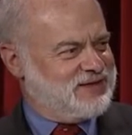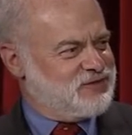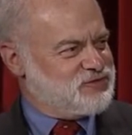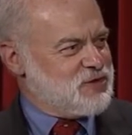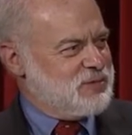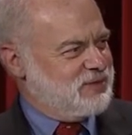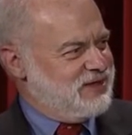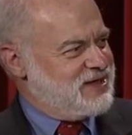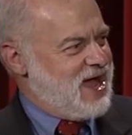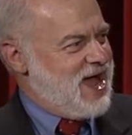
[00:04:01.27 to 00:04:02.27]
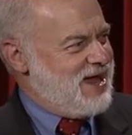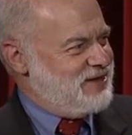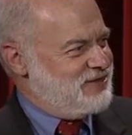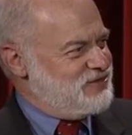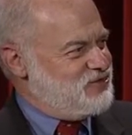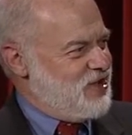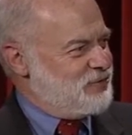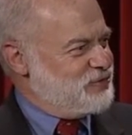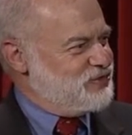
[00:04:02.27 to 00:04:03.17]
extremely kind and generous